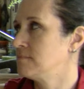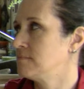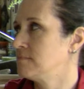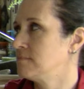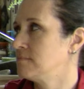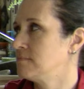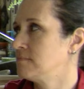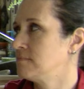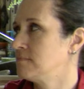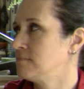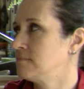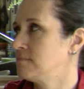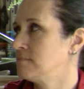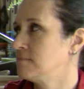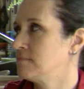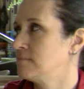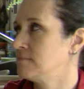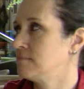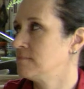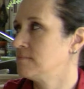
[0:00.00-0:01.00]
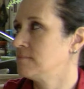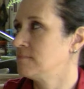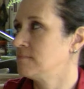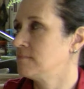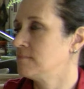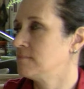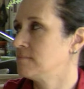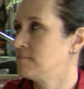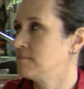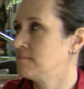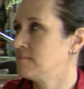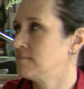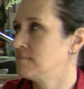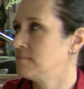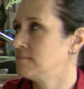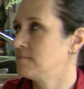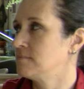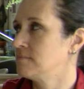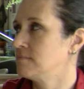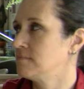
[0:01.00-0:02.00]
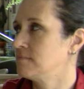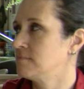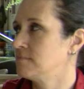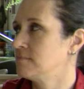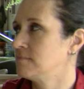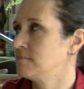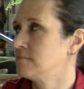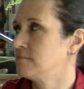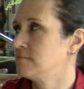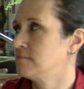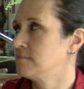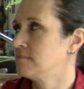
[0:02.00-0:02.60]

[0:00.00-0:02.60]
(silent)